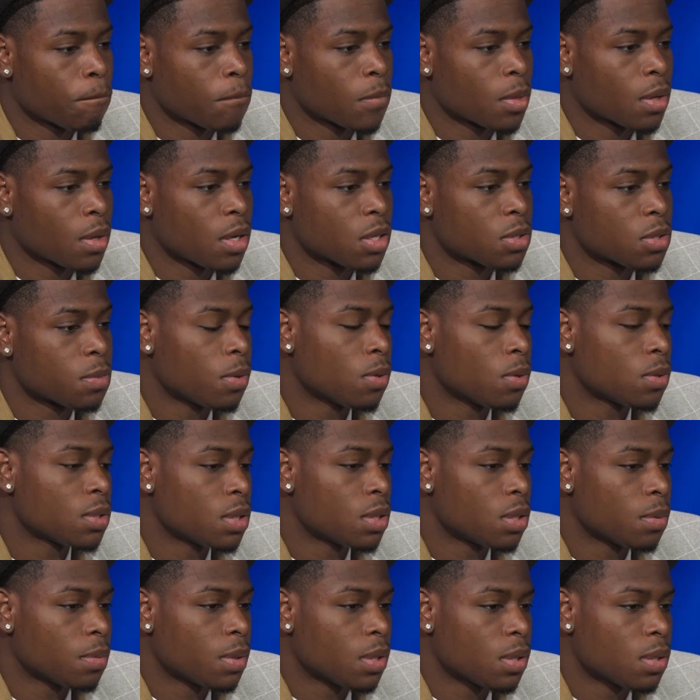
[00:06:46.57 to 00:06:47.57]
I spoke to
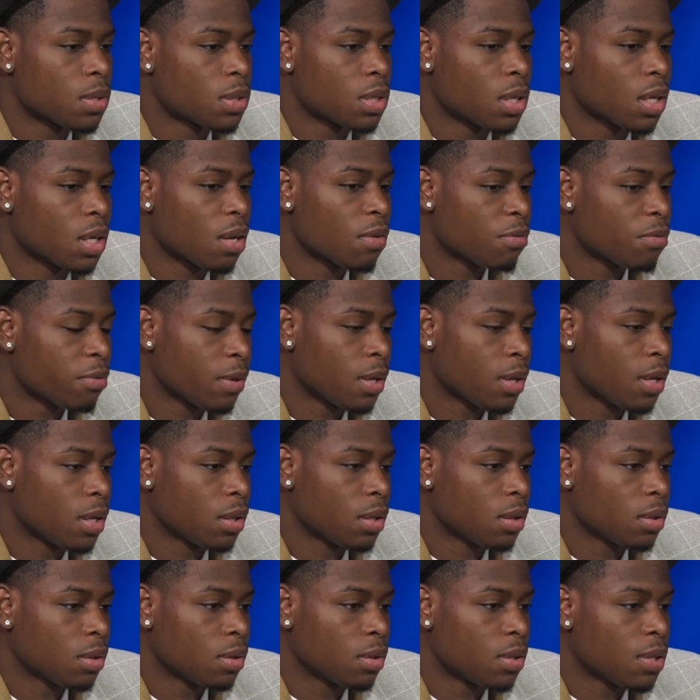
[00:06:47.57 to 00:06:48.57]
him and I was like, I feel like
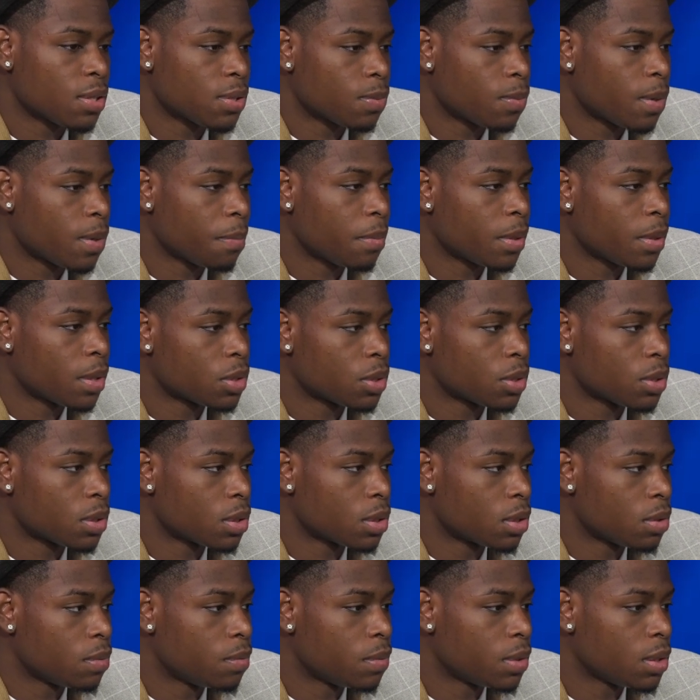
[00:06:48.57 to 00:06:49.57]
this one picture
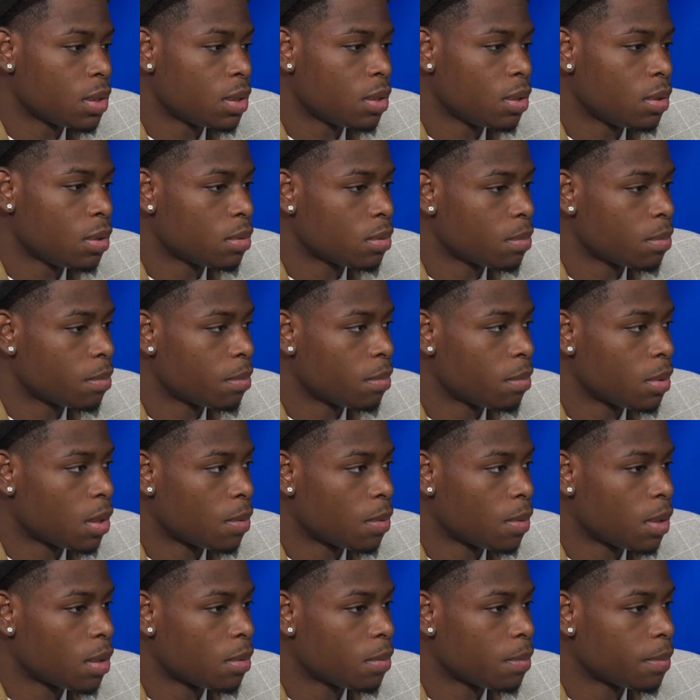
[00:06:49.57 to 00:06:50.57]
could really blow
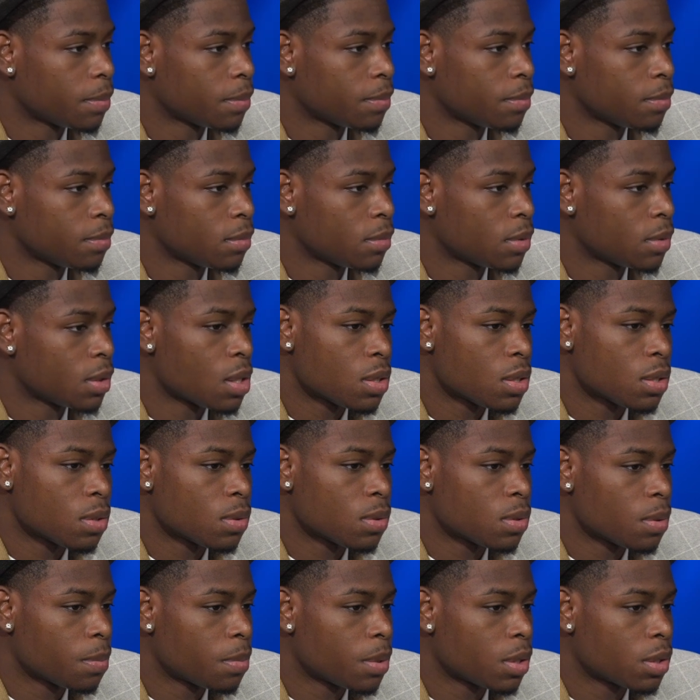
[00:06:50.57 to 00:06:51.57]
up. Because it was
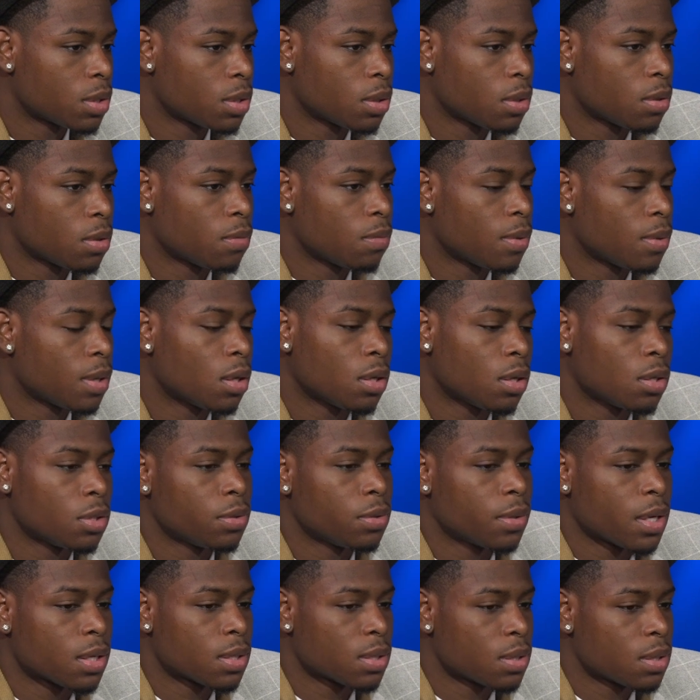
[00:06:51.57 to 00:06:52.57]
a picture of one of her
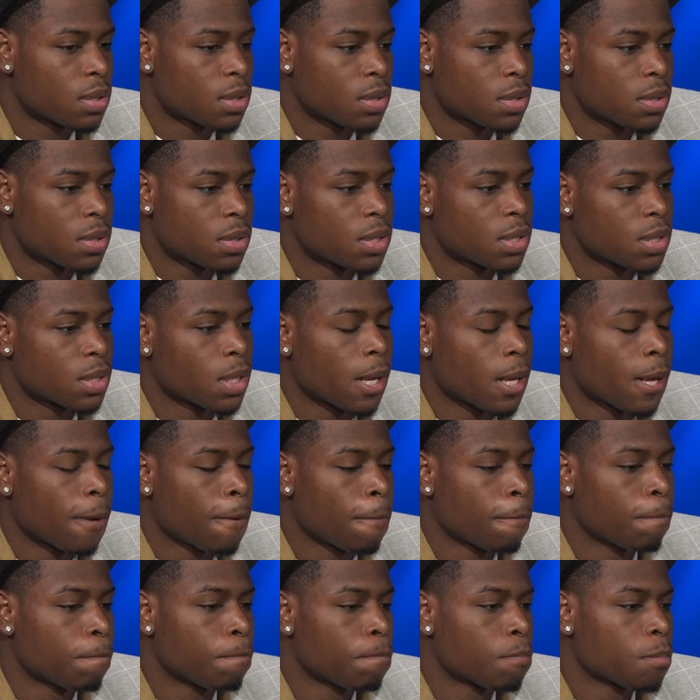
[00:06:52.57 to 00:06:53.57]
dresses,
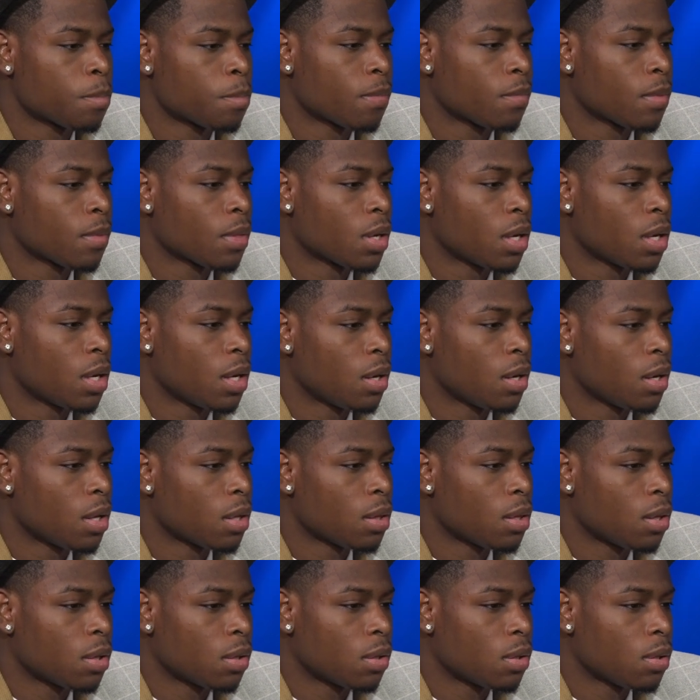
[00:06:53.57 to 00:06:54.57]
and I
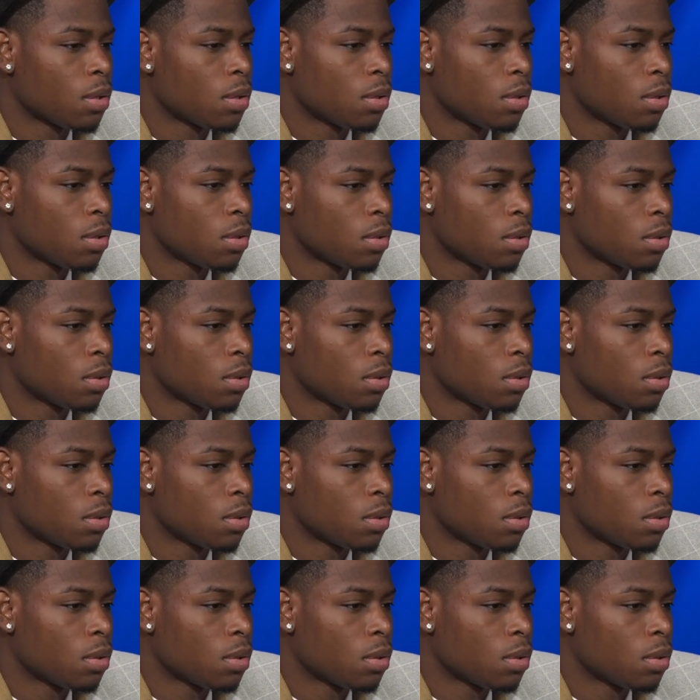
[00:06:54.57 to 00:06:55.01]
think the